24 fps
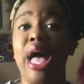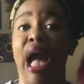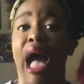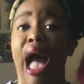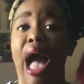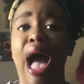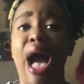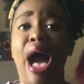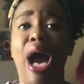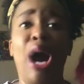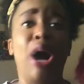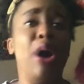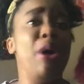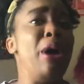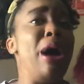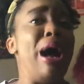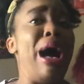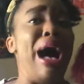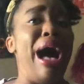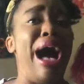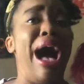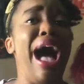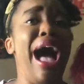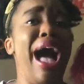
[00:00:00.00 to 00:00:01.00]
How
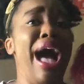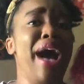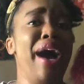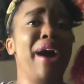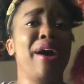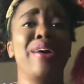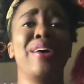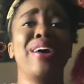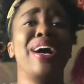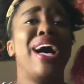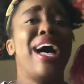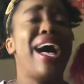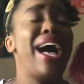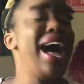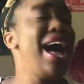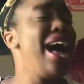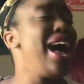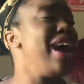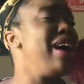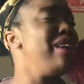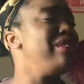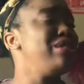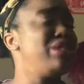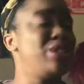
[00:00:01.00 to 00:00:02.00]

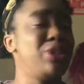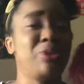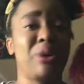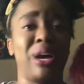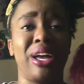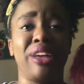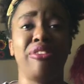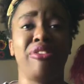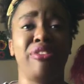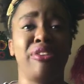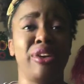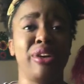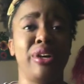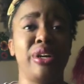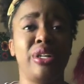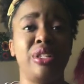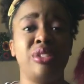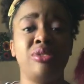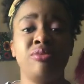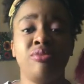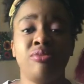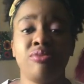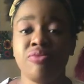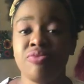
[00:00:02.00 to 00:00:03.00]
do I
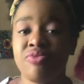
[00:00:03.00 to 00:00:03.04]
feel?